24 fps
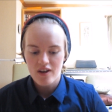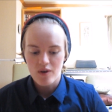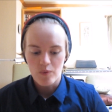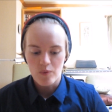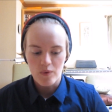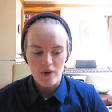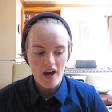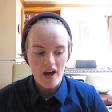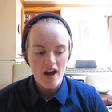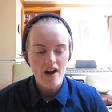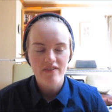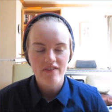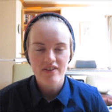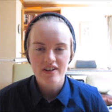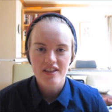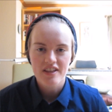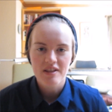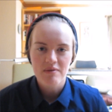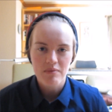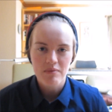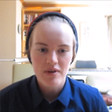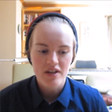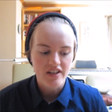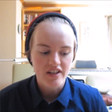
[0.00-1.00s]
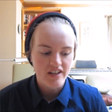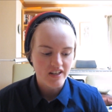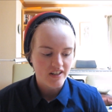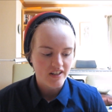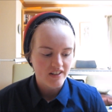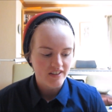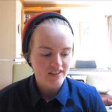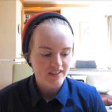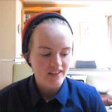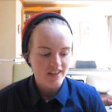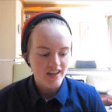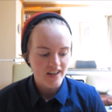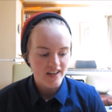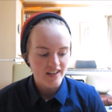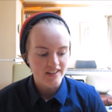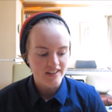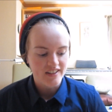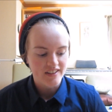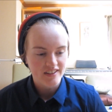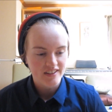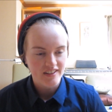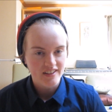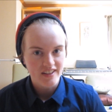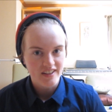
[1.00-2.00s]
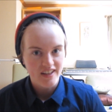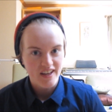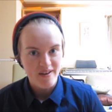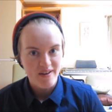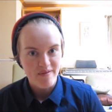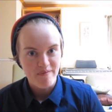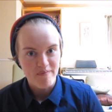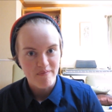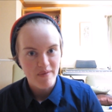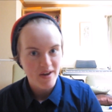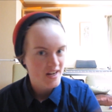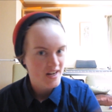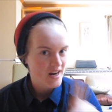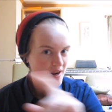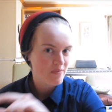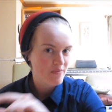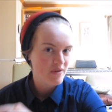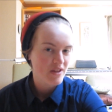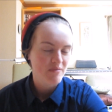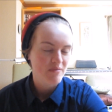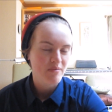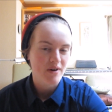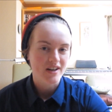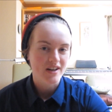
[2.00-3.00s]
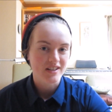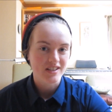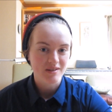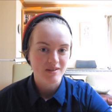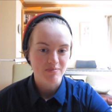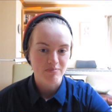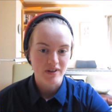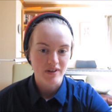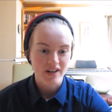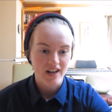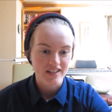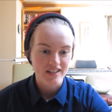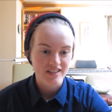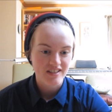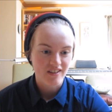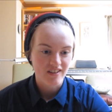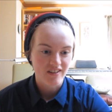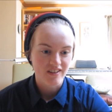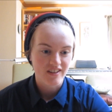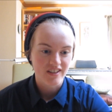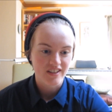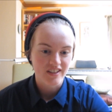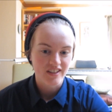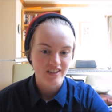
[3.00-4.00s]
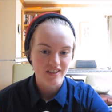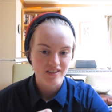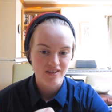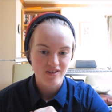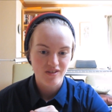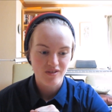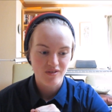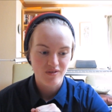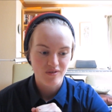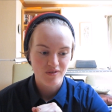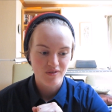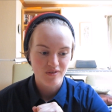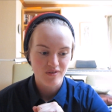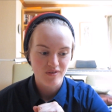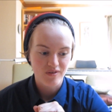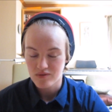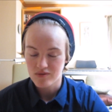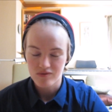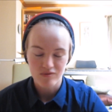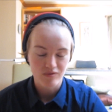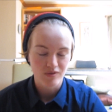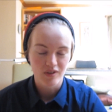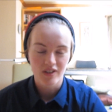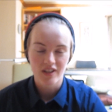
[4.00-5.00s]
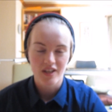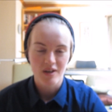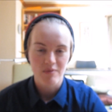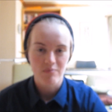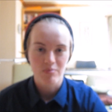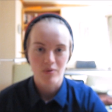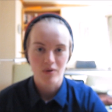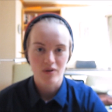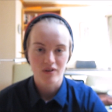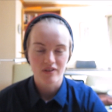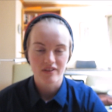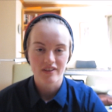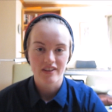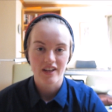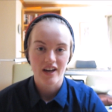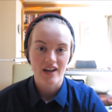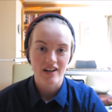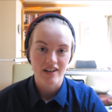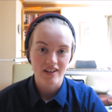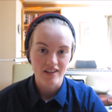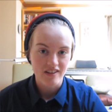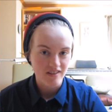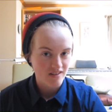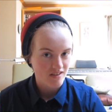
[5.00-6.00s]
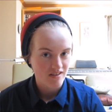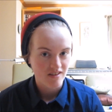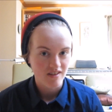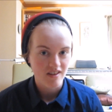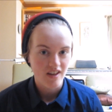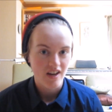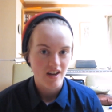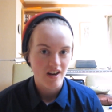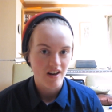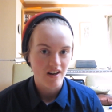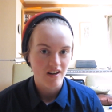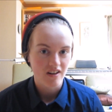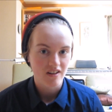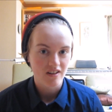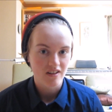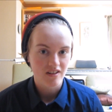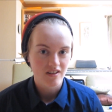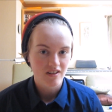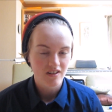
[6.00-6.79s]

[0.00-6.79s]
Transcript: we have it in the media, and it may not be the best, but I still think it's really important that it's there.